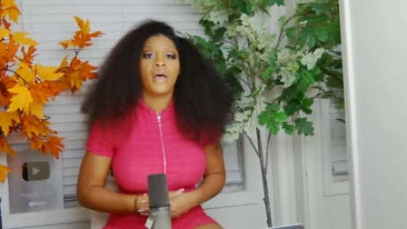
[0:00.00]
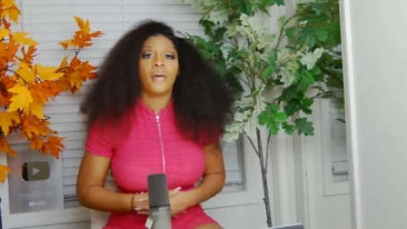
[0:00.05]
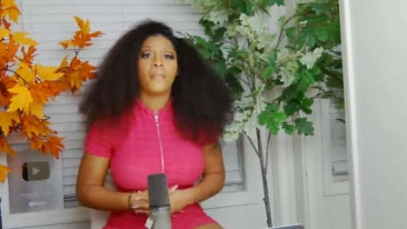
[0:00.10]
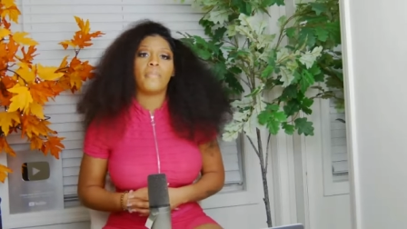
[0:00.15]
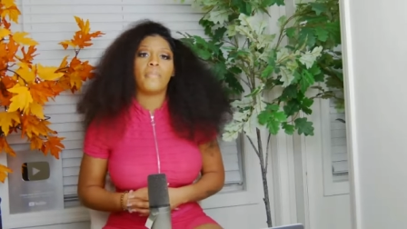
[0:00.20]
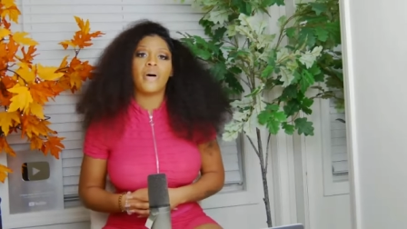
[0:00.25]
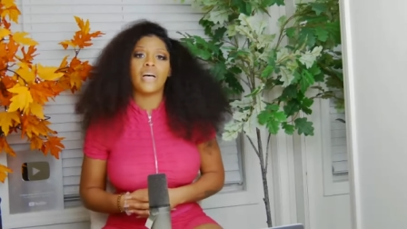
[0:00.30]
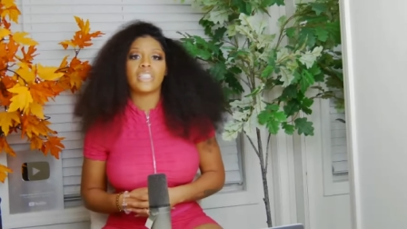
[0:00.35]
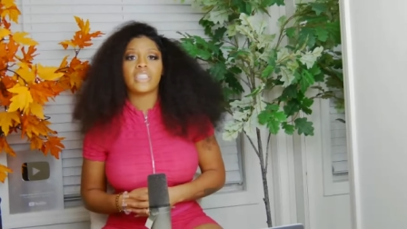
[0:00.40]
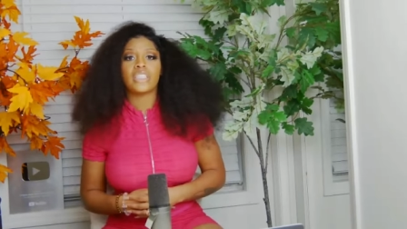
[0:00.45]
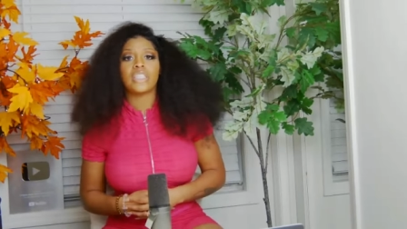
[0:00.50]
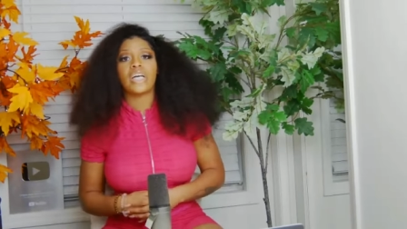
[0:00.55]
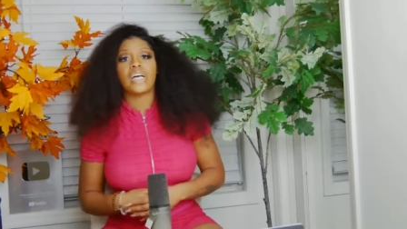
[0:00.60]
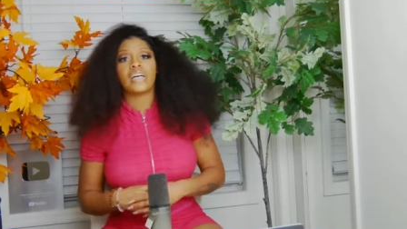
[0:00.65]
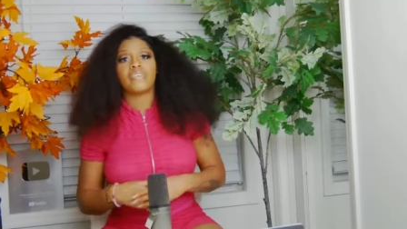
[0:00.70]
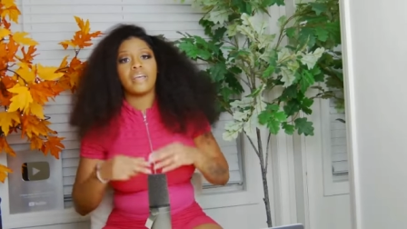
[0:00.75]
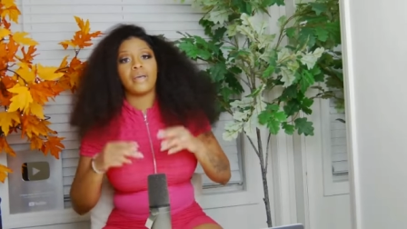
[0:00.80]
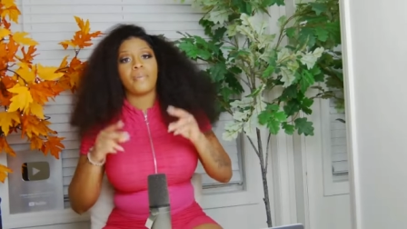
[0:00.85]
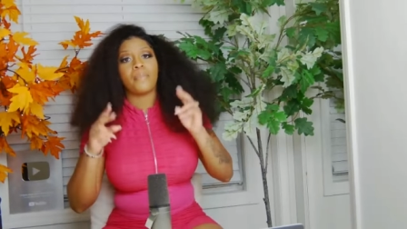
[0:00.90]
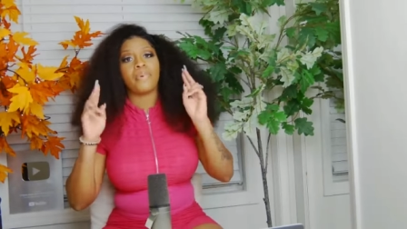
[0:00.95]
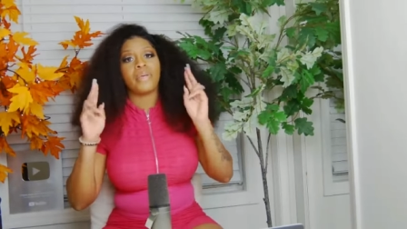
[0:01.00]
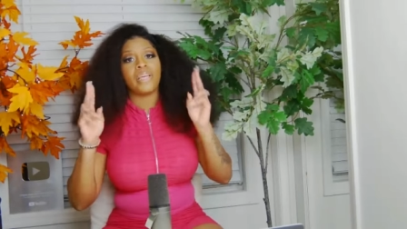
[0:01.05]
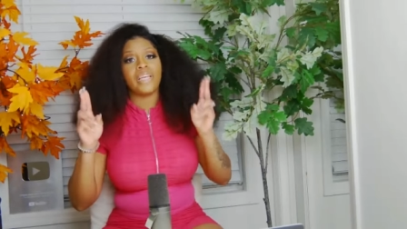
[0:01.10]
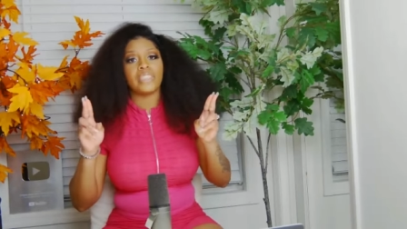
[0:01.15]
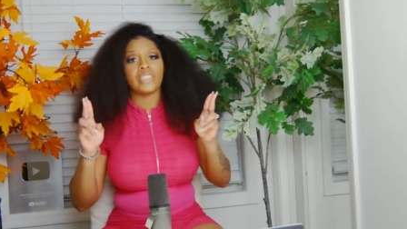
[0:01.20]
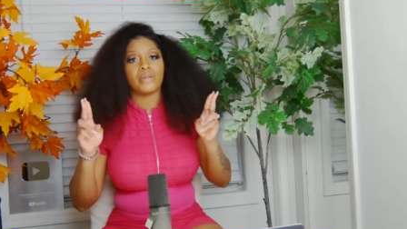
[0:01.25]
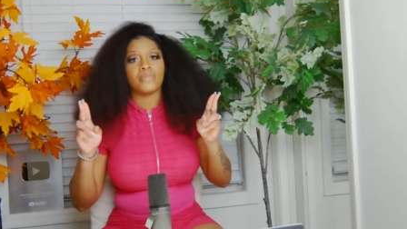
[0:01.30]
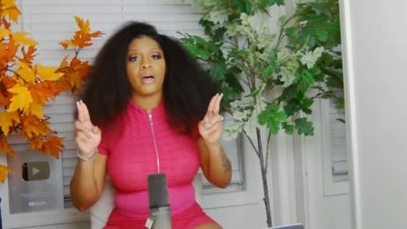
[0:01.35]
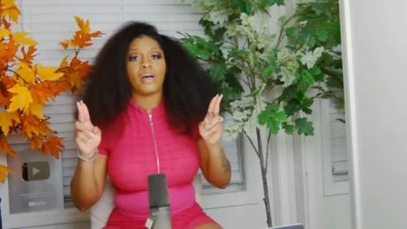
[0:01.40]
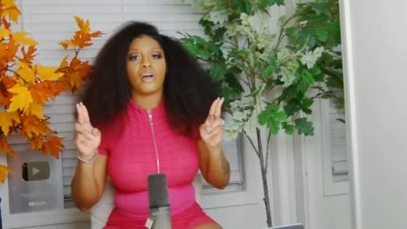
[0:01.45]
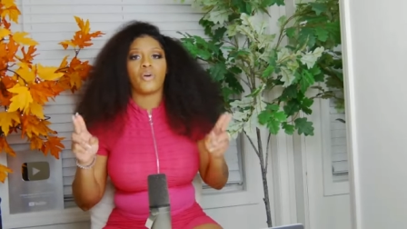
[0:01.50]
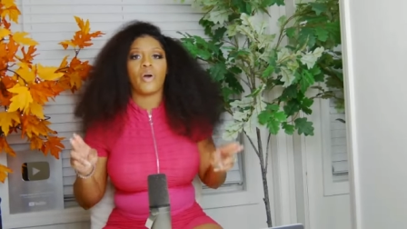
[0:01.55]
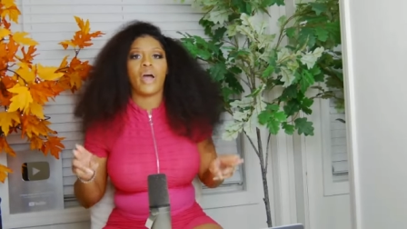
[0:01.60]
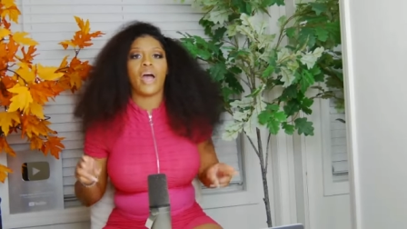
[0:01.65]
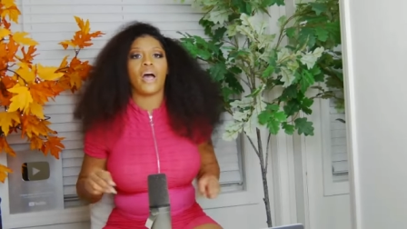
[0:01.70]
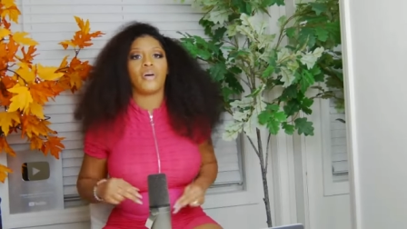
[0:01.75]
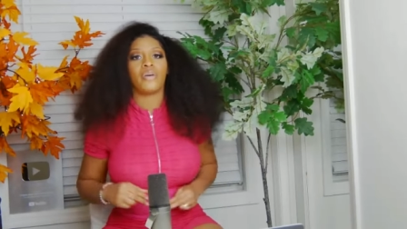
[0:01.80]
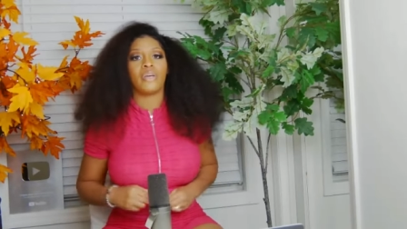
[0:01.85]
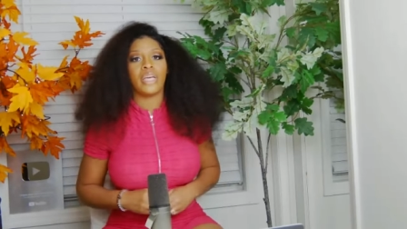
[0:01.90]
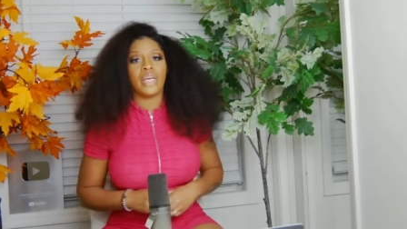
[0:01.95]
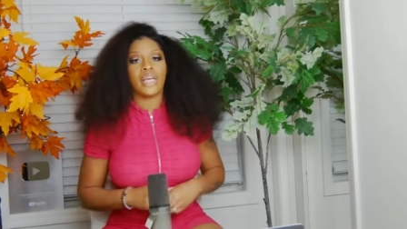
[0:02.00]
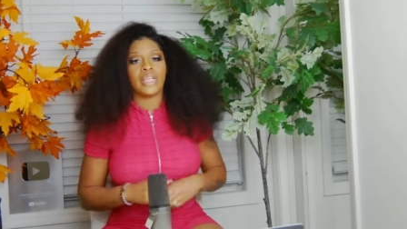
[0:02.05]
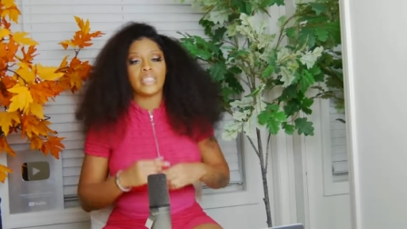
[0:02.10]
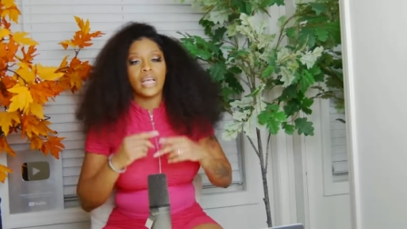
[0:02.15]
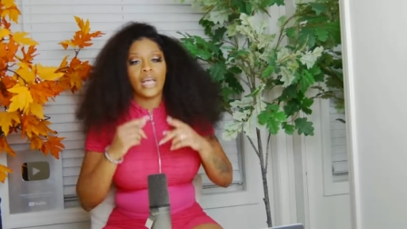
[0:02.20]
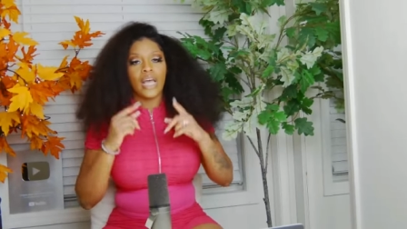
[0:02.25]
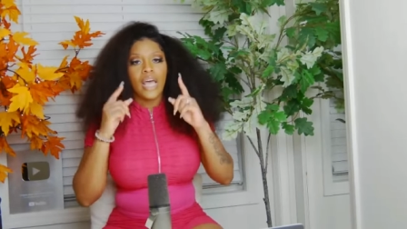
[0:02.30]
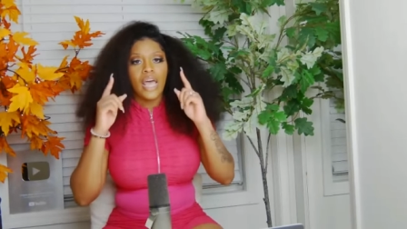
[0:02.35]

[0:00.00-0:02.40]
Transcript: Much love and peace to my crown heads.